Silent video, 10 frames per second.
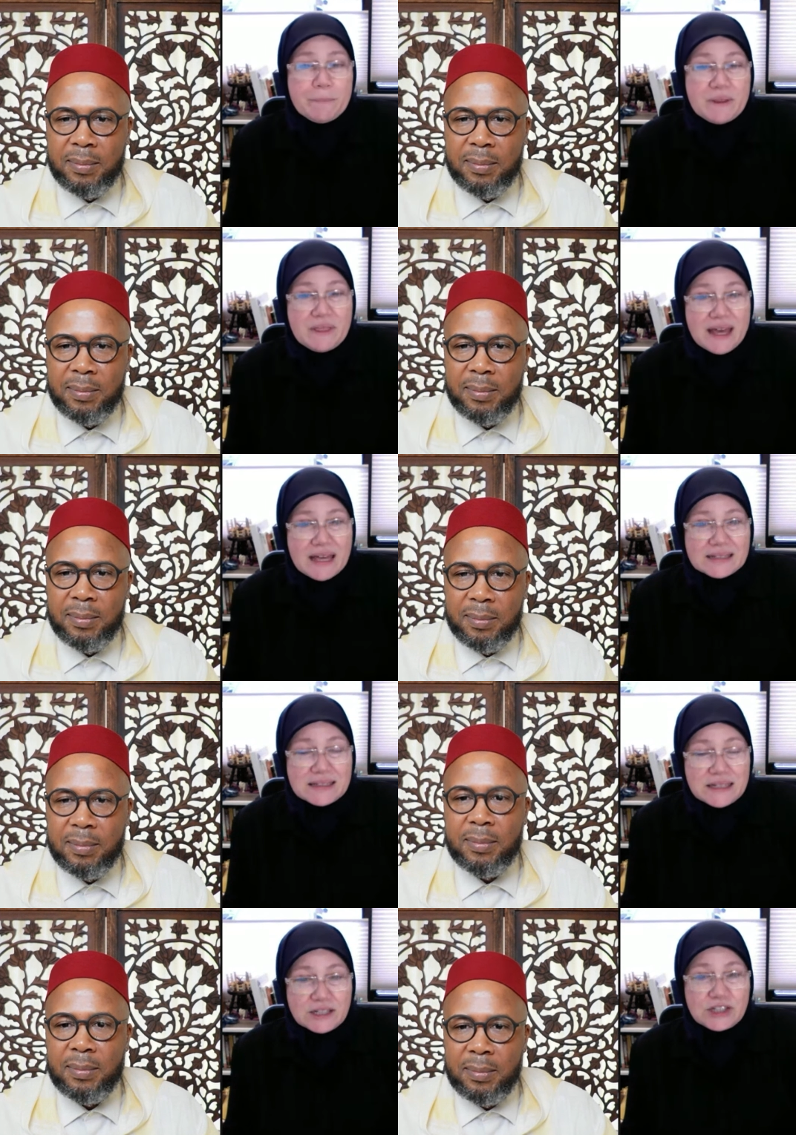Speaker 1: that
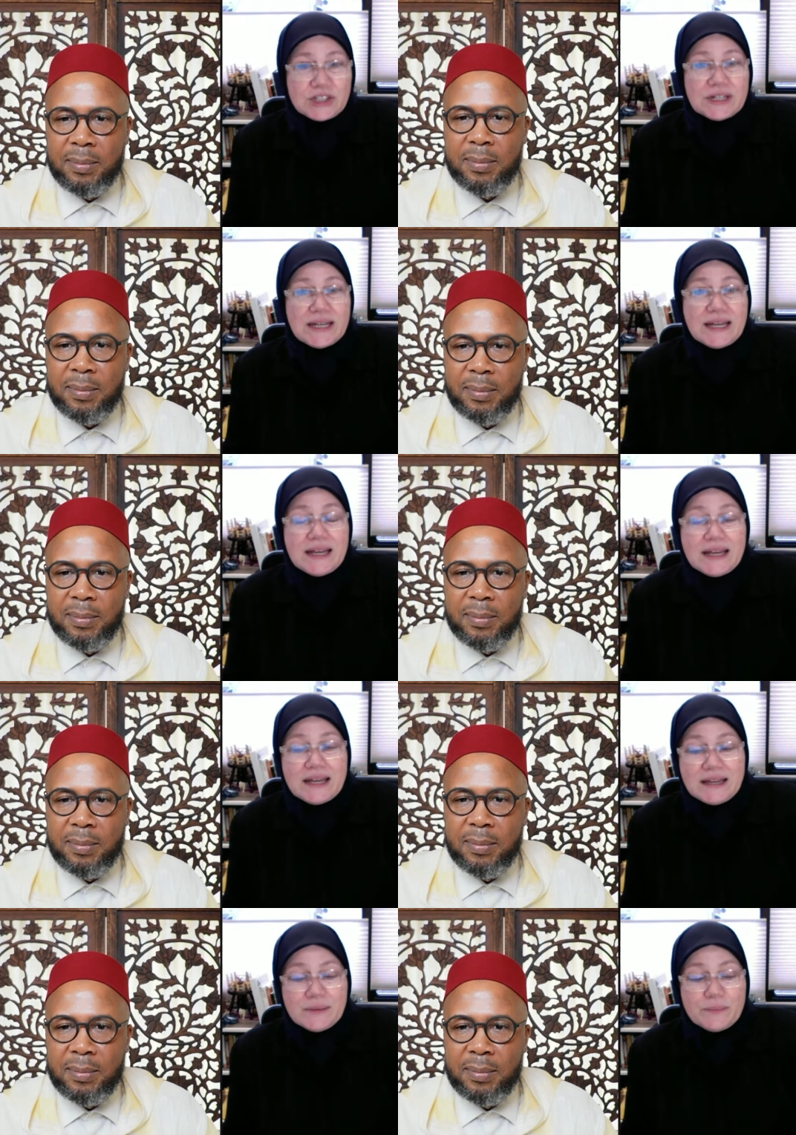teach
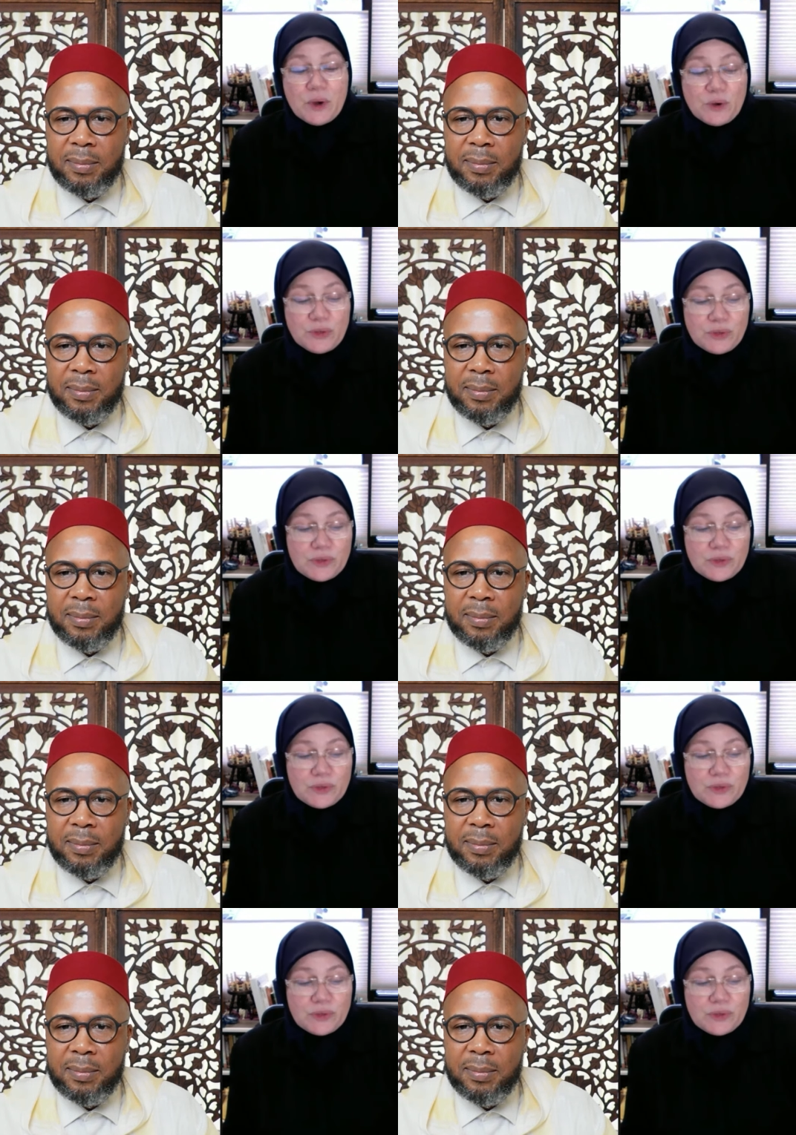uh, both,